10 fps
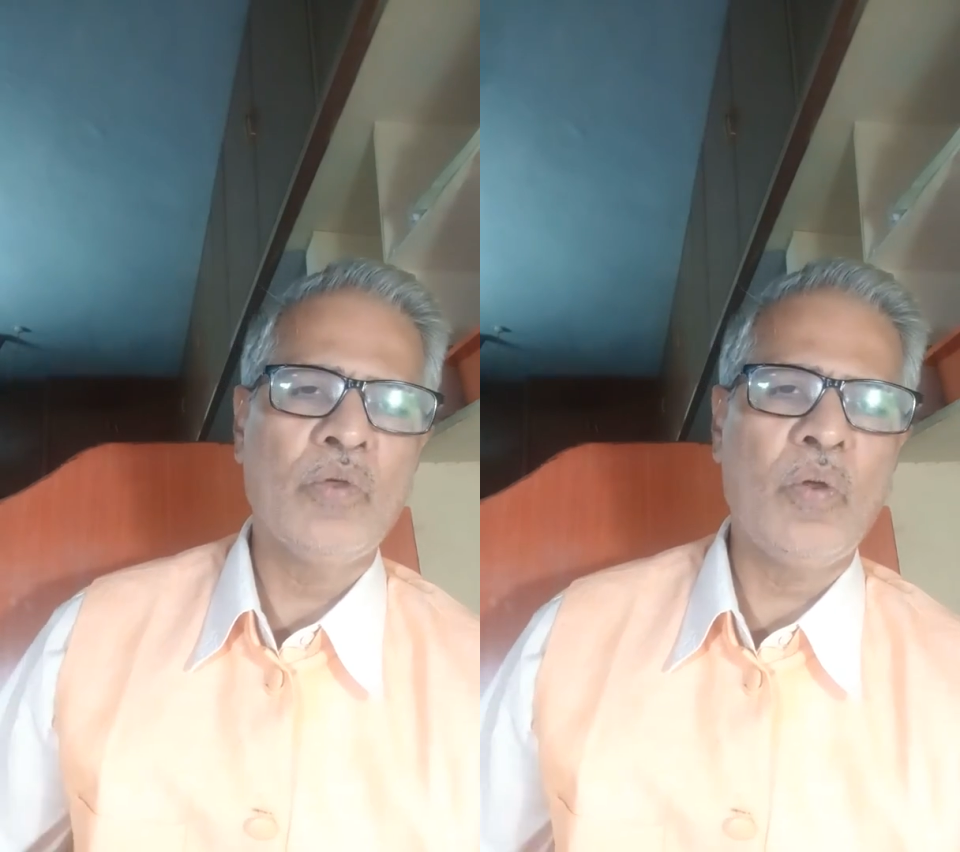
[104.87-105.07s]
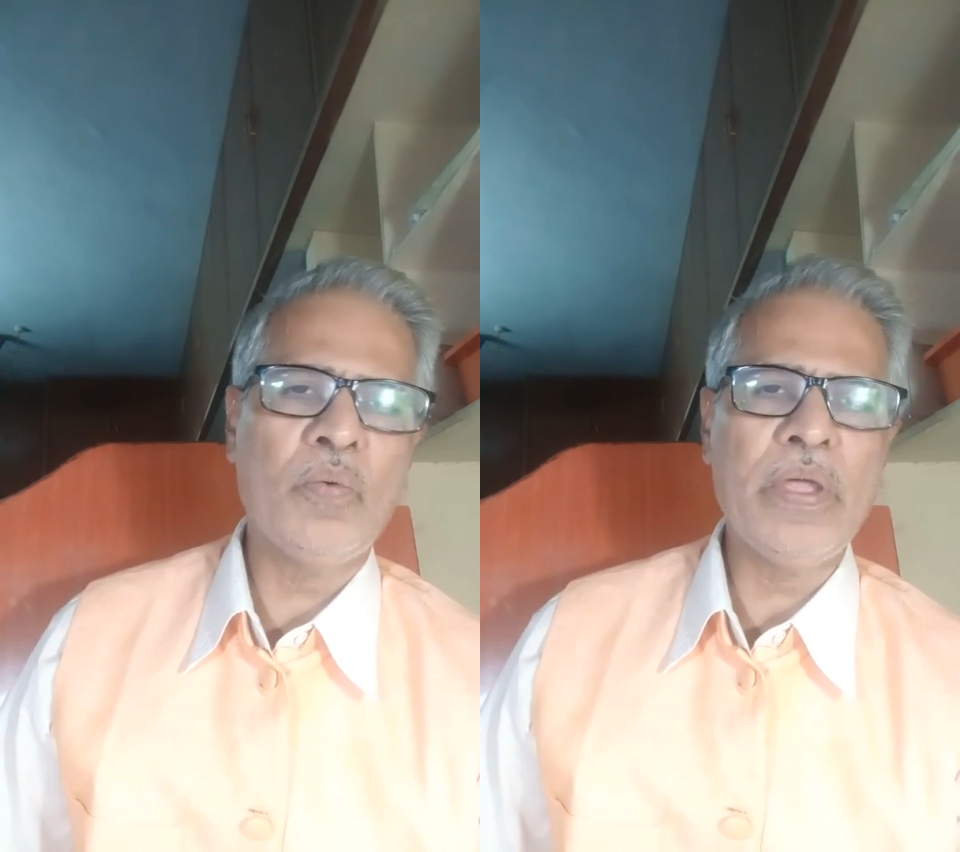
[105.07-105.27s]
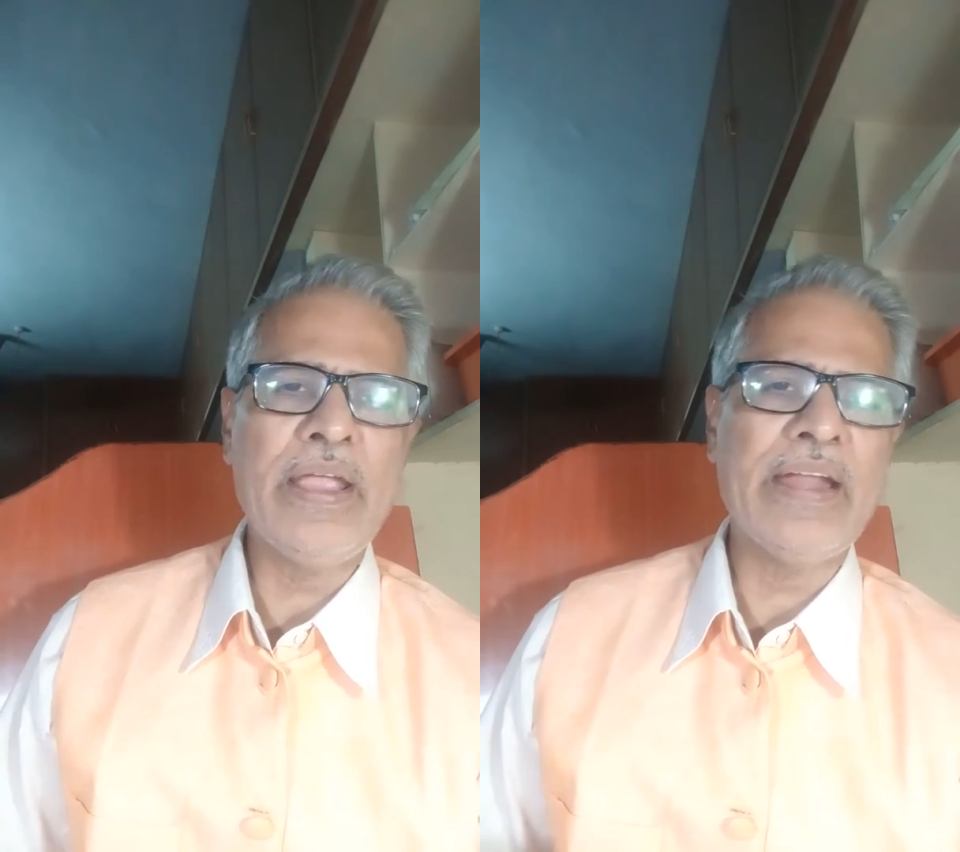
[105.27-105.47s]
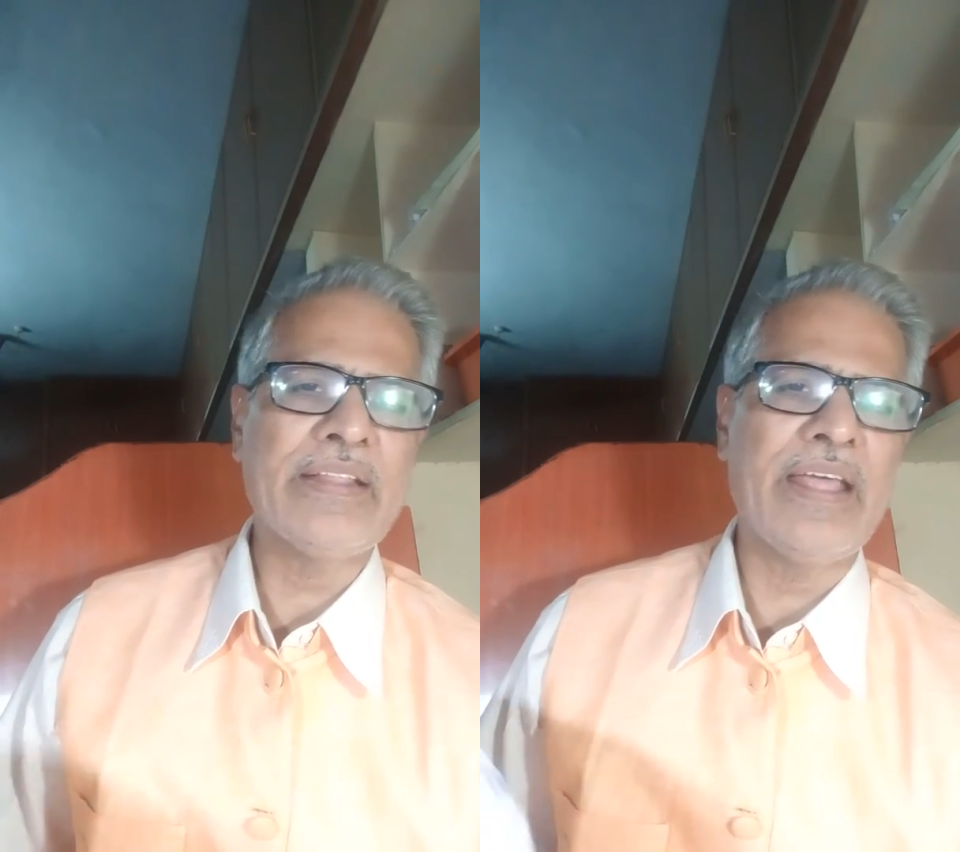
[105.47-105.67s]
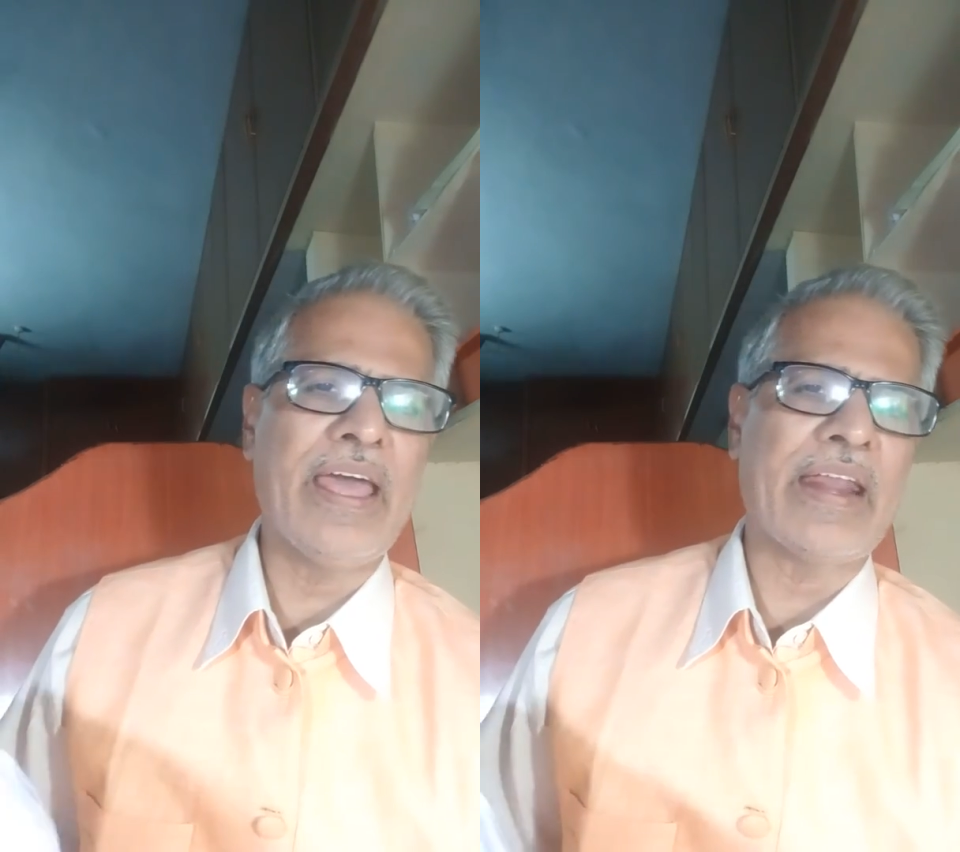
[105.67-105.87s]
so, looking
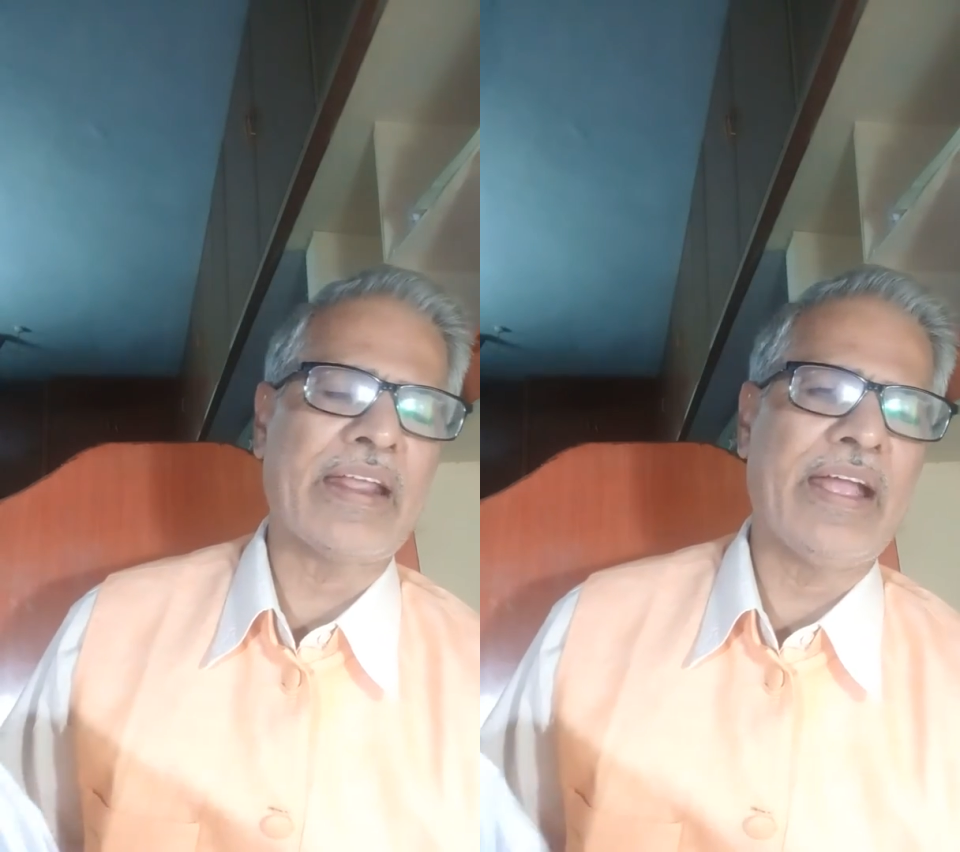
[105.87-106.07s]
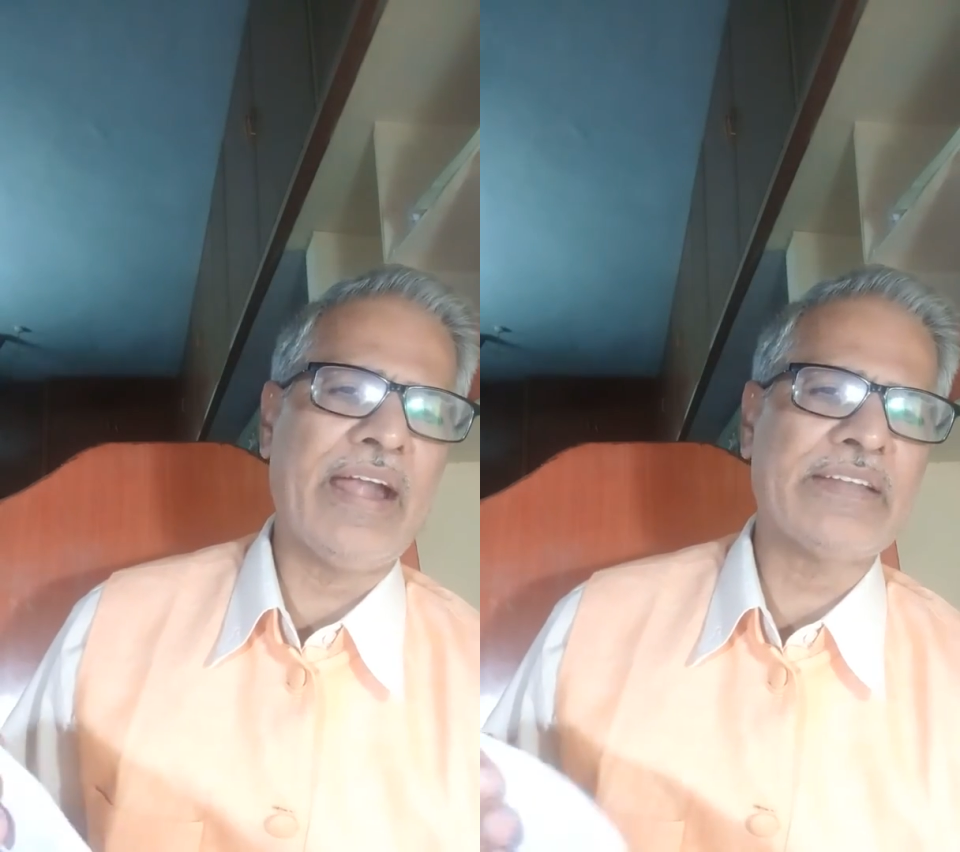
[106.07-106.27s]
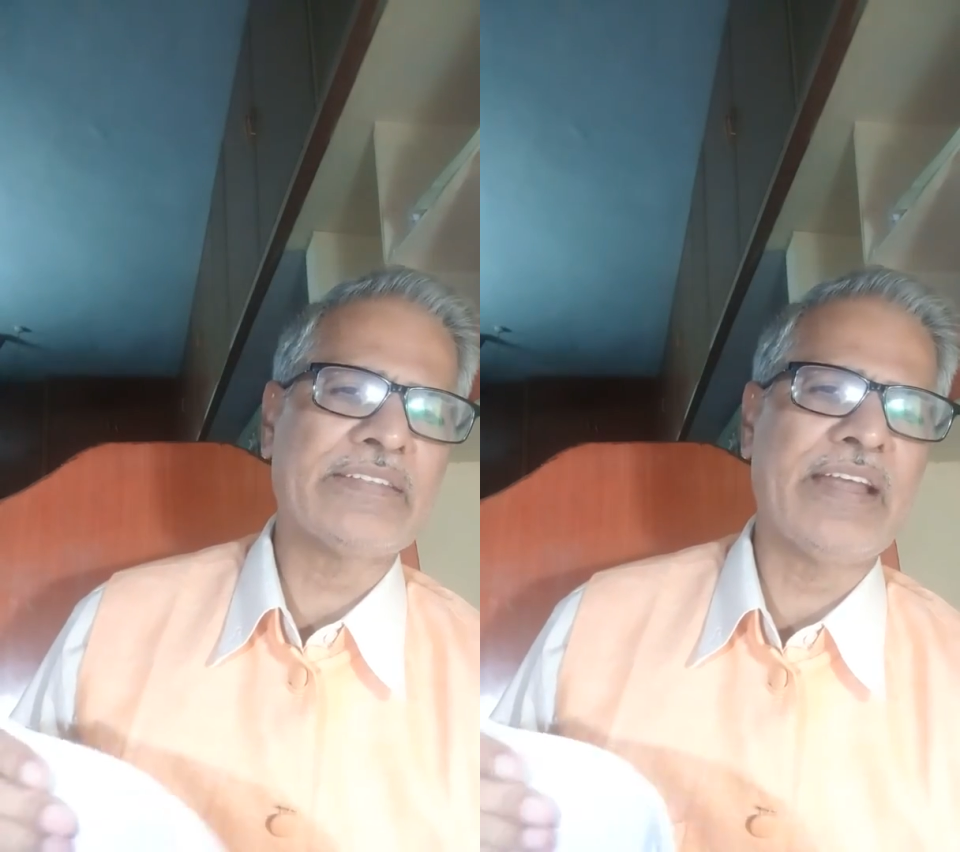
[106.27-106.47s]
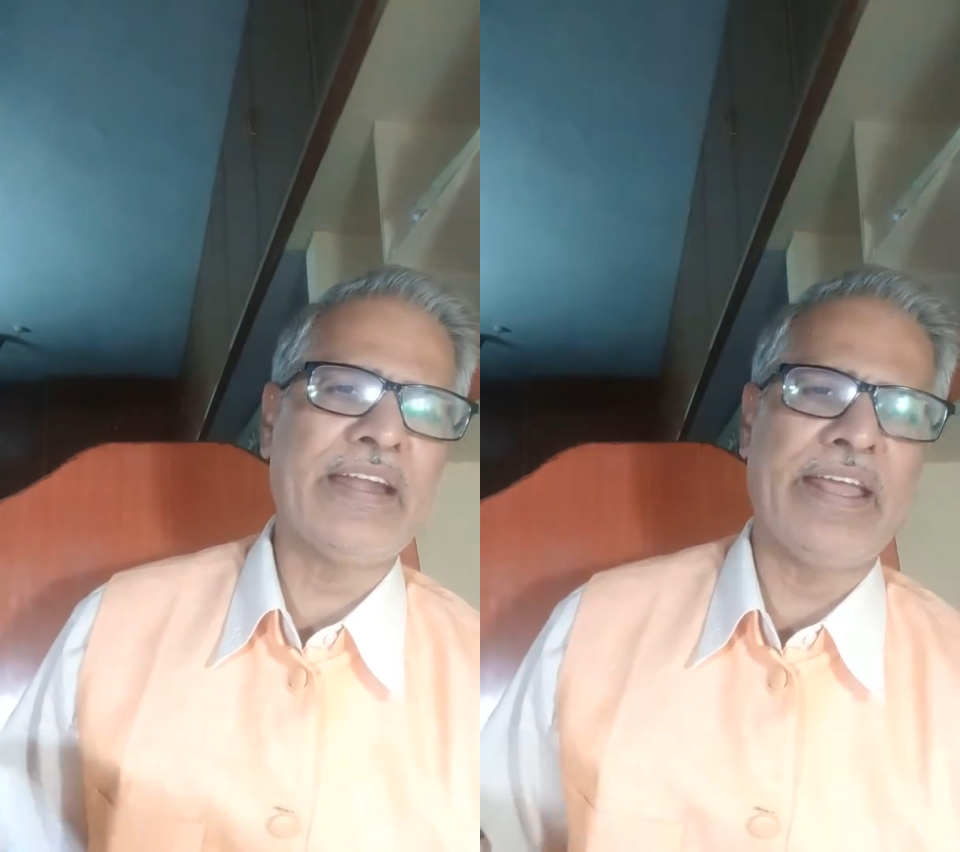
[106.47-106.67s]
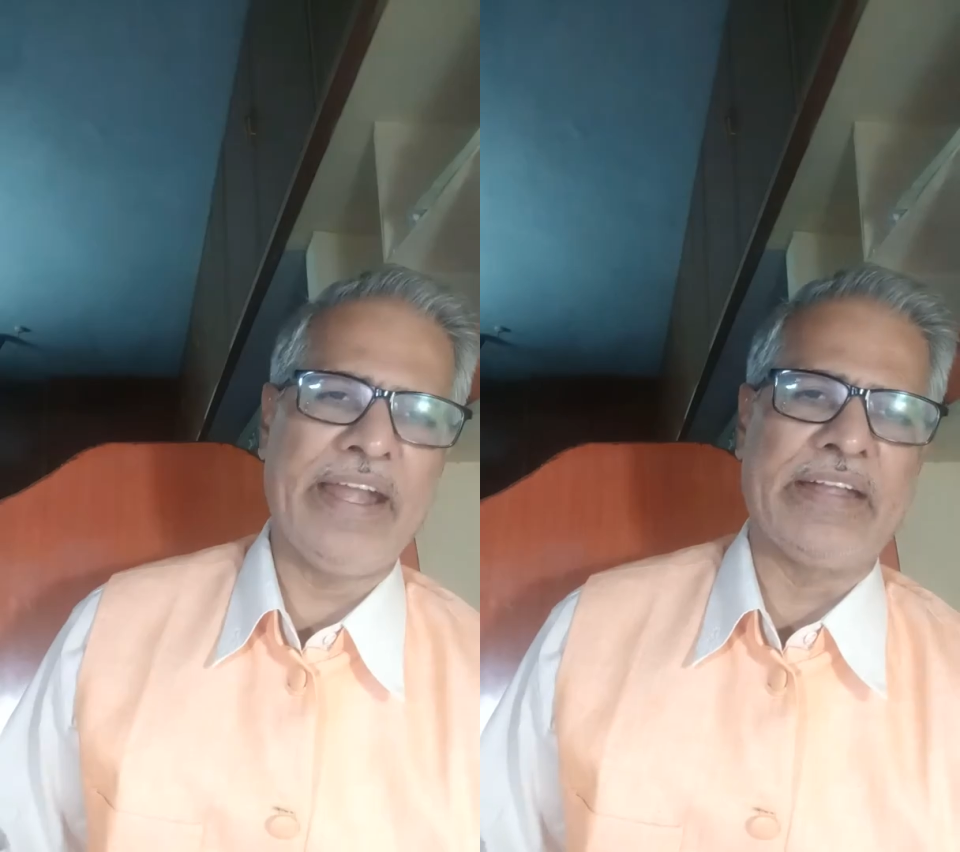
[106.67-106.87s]
at their guts
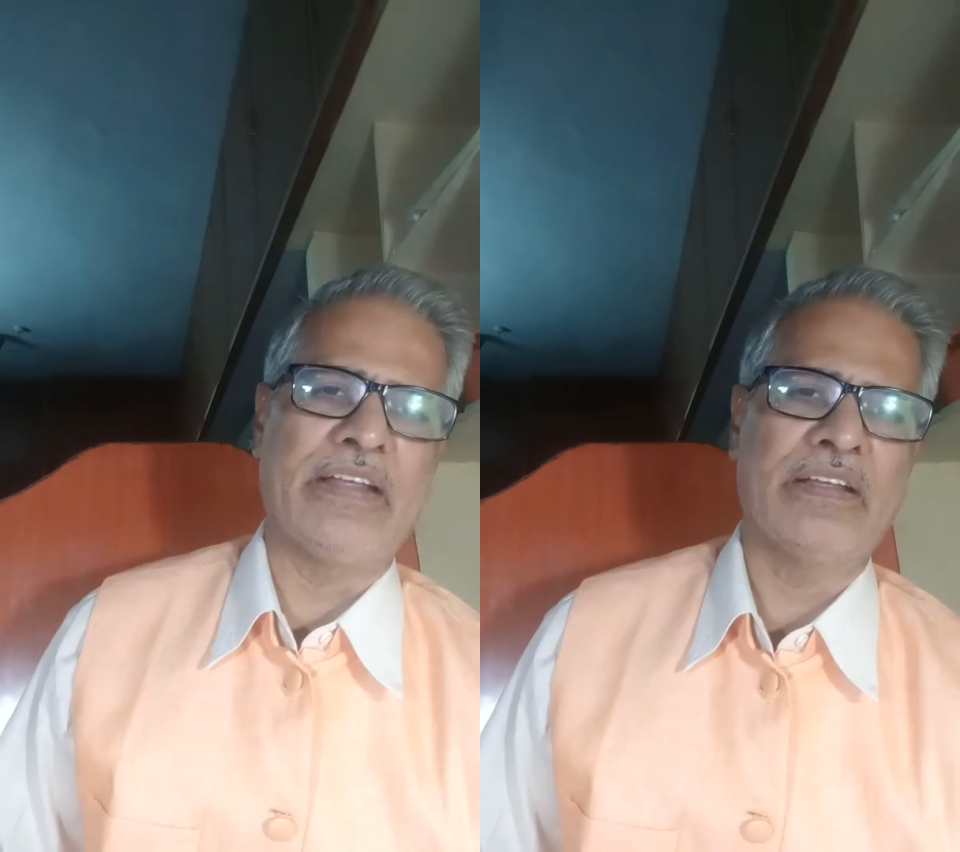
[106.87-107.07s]
and grit